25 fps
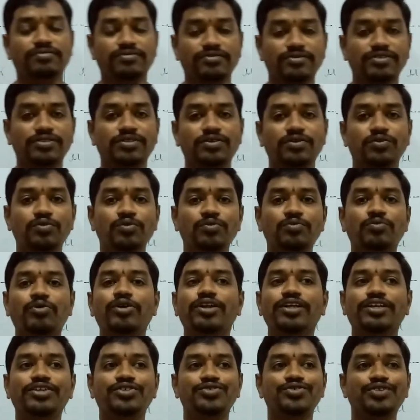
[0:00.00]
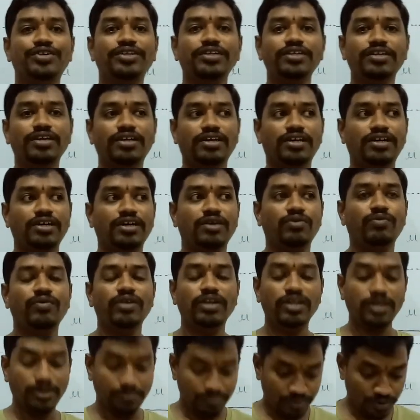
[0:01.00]
So good morning children,
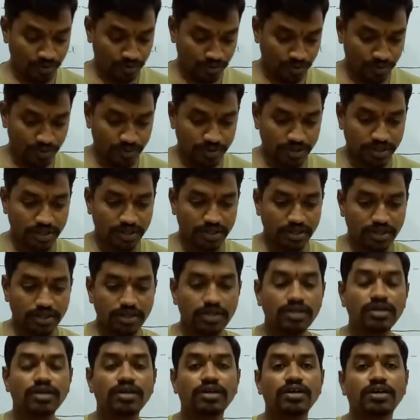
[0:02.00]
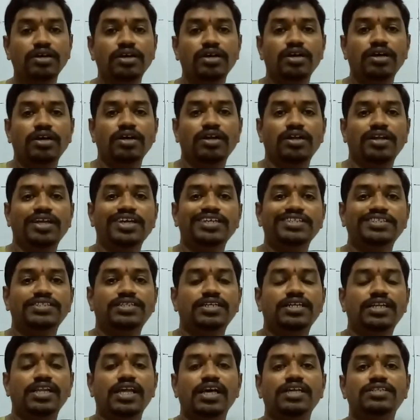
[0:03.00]
welcome to the next
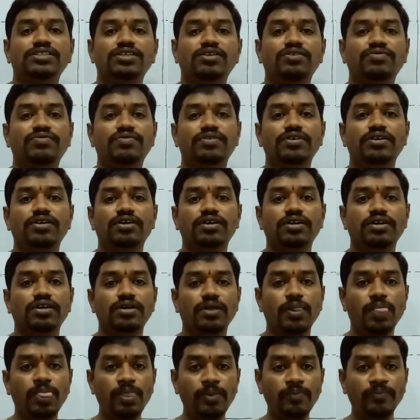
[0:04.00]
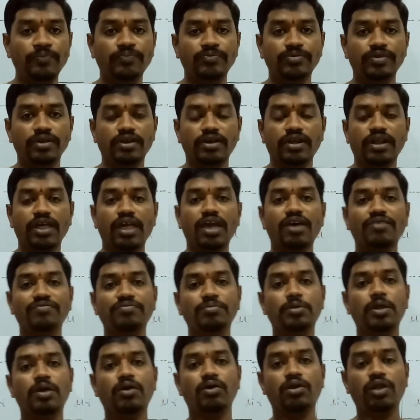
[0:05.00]
class of
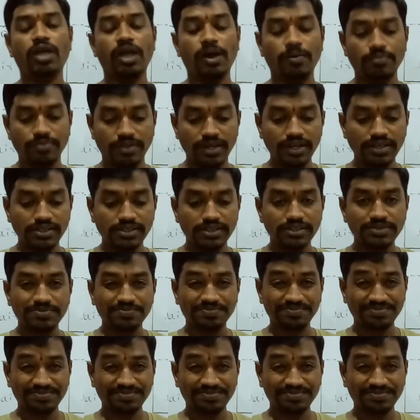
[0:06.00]
ray optics.